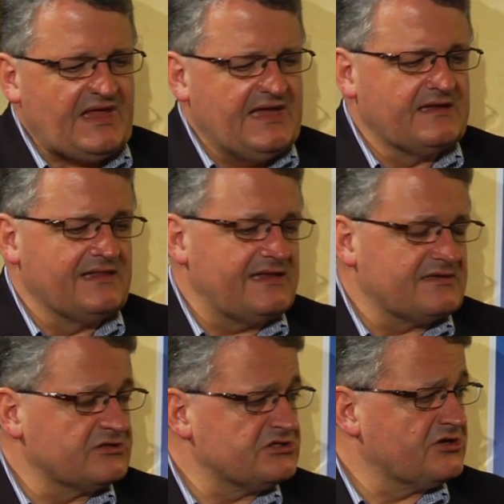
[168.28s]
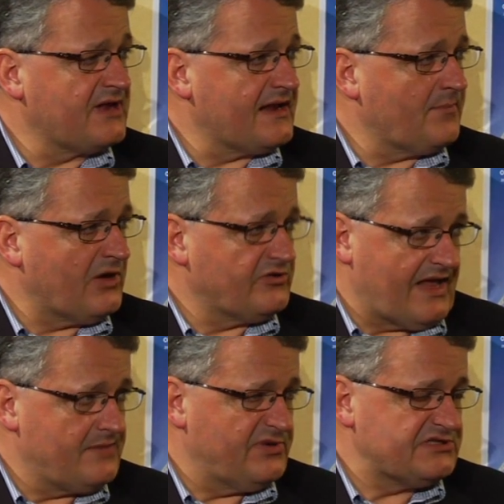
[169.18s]
in the literature that about
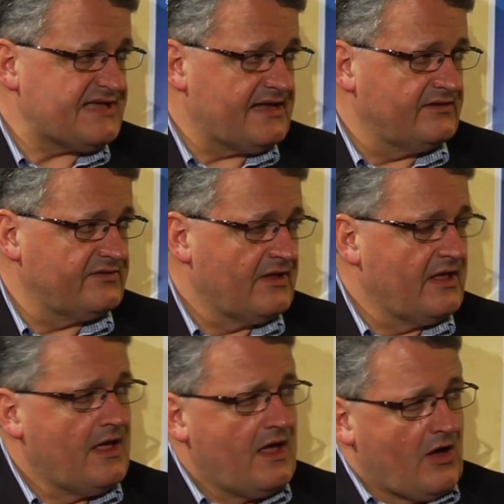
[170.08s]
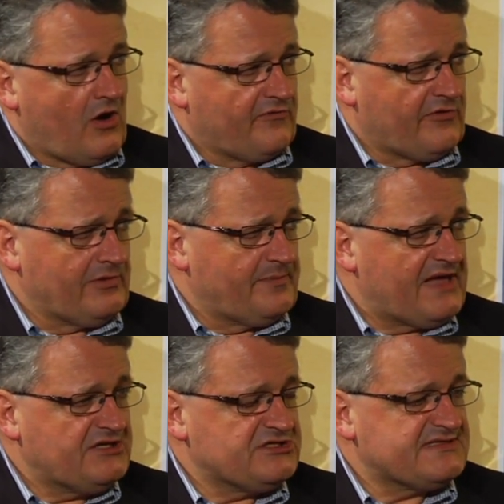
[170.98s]
10% of all
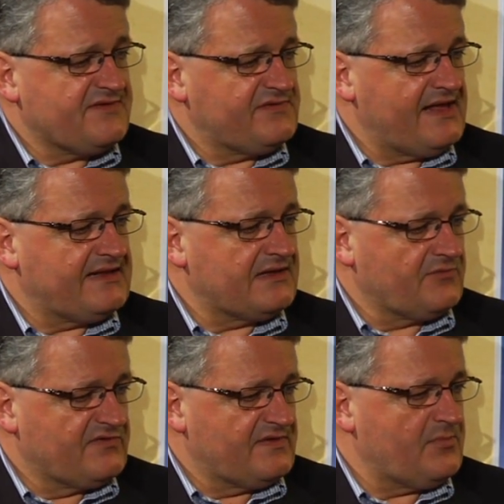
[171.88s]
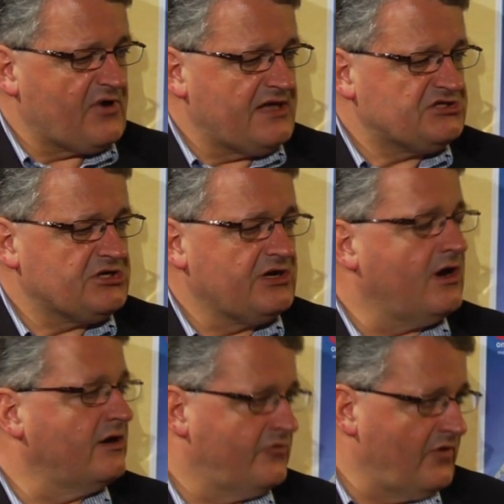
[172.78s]
patients afflicted with depression
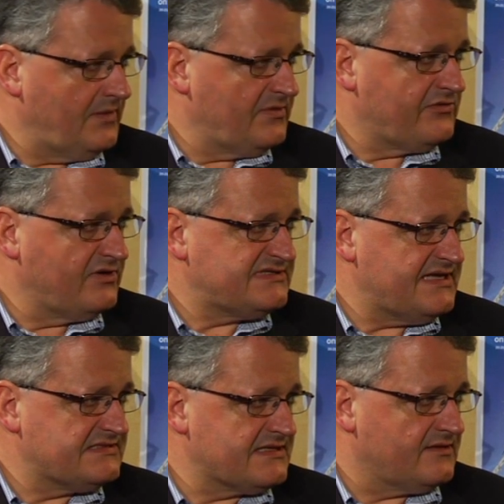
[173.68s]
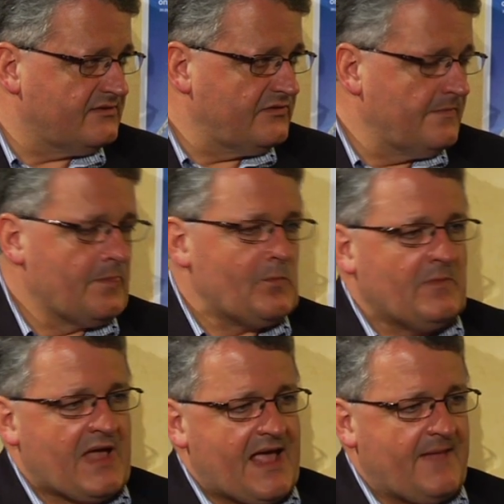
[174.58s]
are treatment resistant.
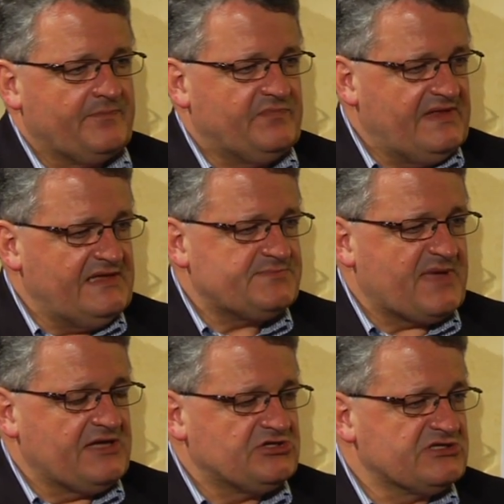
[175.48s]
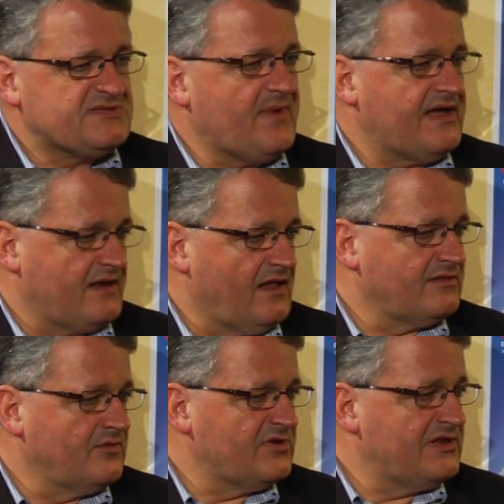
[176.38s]
And these patients might
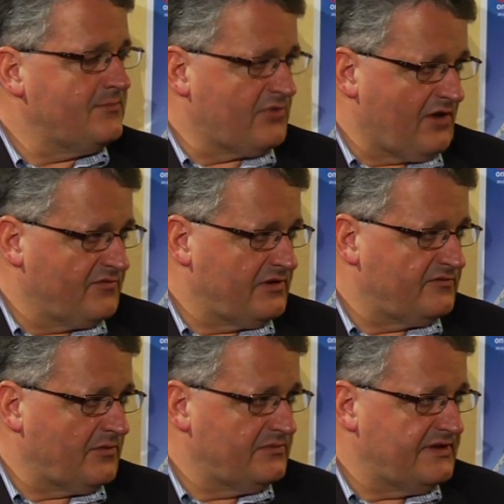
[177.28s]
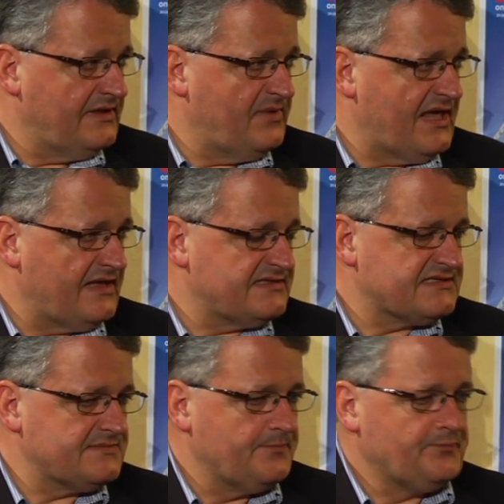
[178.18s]
ultimately profit from
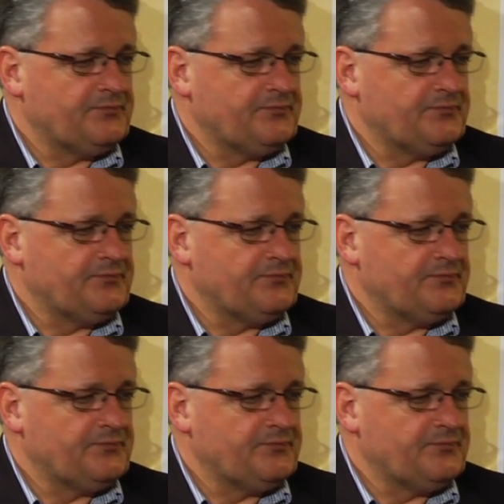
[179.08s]
DBS.